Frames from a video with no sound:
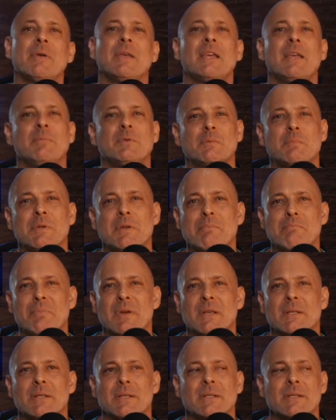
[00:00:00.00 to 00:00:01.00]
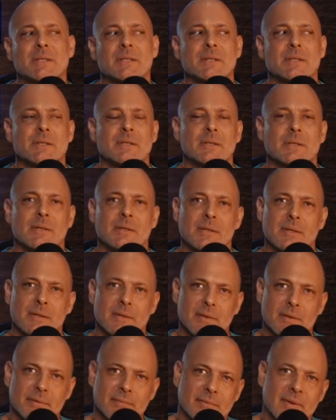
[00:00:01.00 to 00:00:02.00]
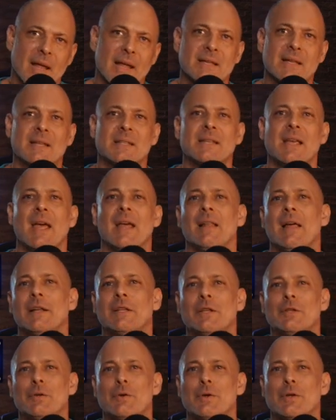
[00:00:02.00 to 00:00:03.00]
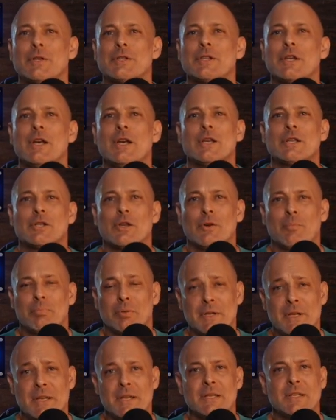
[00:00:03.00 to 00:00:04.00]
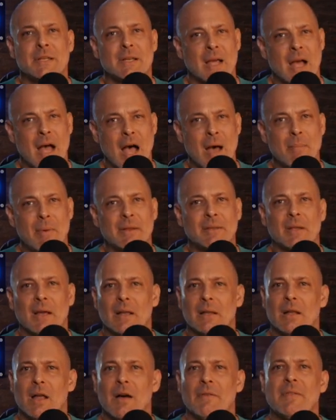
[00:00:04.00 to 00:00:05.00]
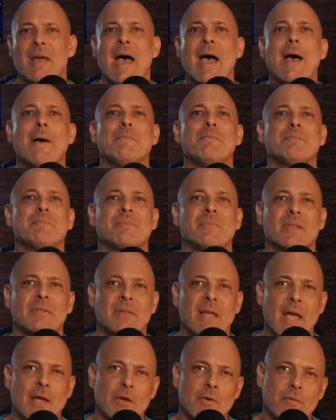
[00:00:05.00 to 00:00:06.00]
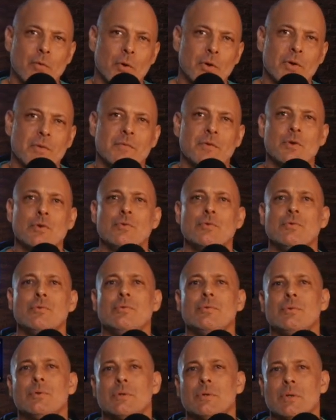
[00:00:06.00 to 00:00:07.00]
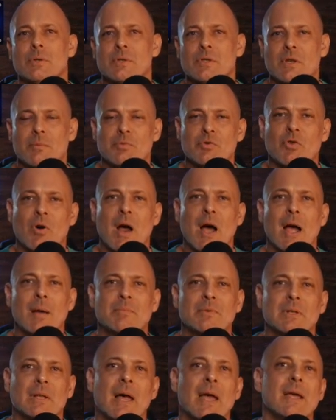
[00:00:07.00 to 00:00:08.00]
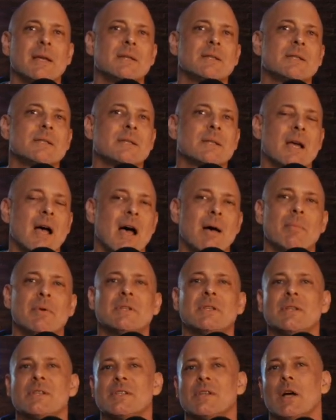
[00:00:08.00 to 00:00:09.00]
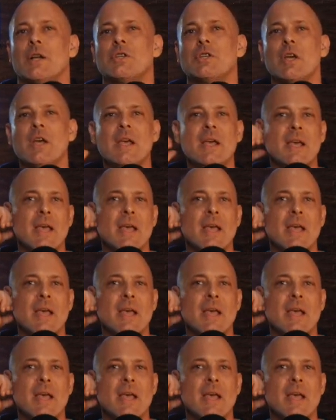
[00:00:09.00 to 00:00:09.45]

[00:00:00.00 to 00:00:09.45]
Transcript: Keeps me in business. As I say, I like to do this. So please comment. I love that. Thank you for your views, subscribes, likes, comments, and such.